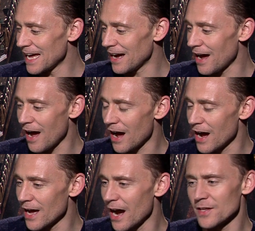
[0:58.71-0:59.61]
I,
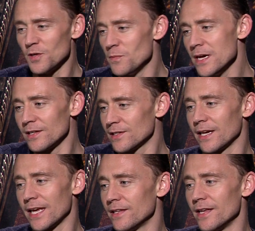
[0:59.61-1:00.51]
I, I, to me, it's
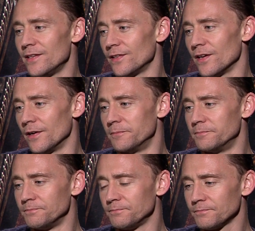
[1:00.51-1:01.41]
like it, it's
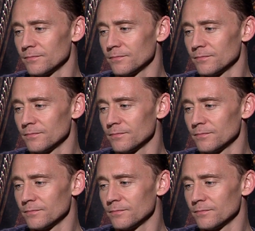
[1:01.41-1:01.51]
um,